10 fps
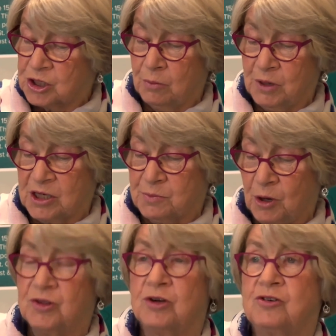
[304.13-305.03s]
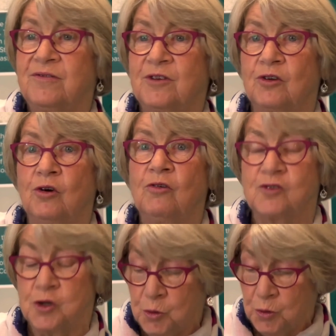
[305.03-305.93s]
thumb in his mouth and drifted off
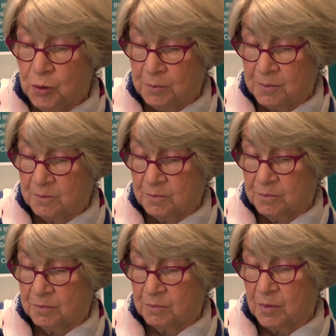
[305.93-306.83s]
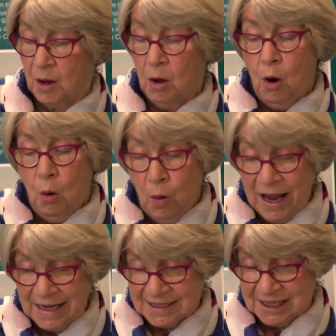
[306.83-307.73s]
too.
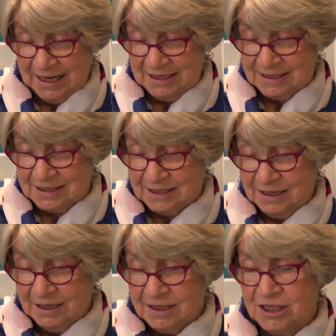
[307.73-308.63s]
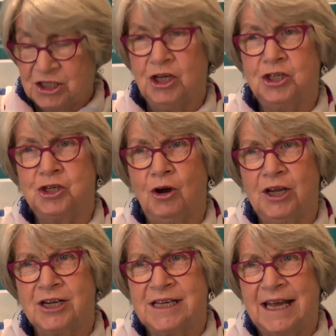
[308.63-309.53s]
"Well, child, did you enjoy
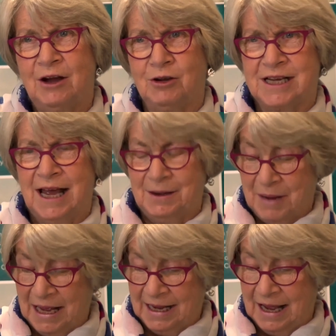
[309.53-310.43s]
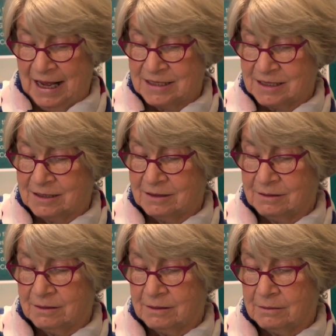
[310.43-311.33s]
your day out?" Aunt Maggie asked.
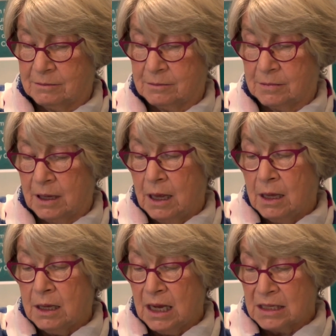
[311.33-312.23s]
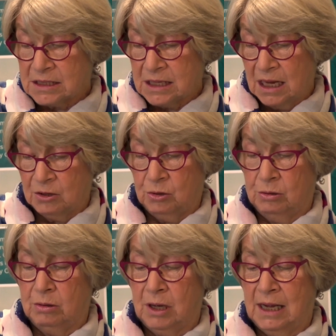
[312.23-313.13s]
"Yes, thank
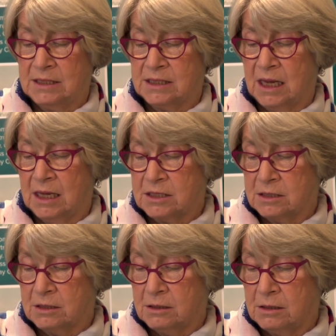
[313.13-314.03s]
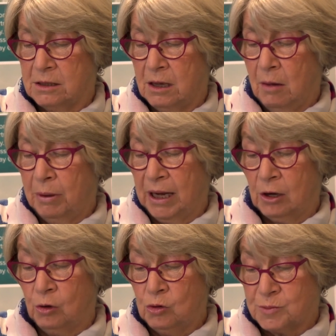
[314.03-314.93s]
you," I said, but I
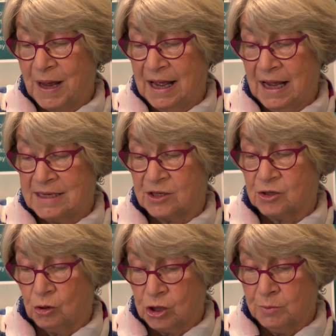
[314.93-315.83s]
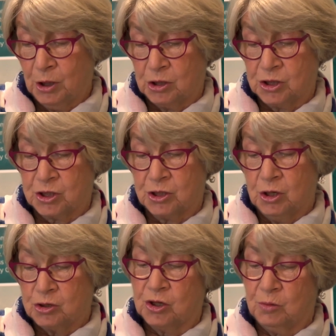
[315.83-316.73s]
closed my eyes and thought about it
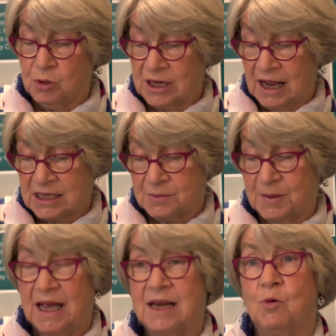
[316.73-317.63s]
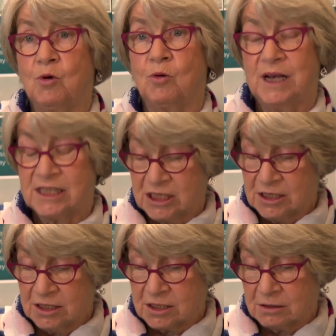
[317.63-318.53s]
so they wouldn't ask me any more
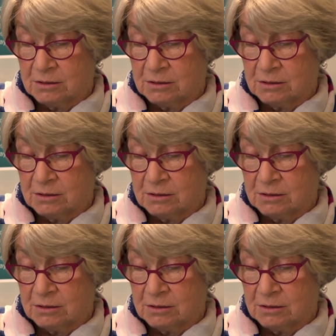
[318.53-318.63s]
questions.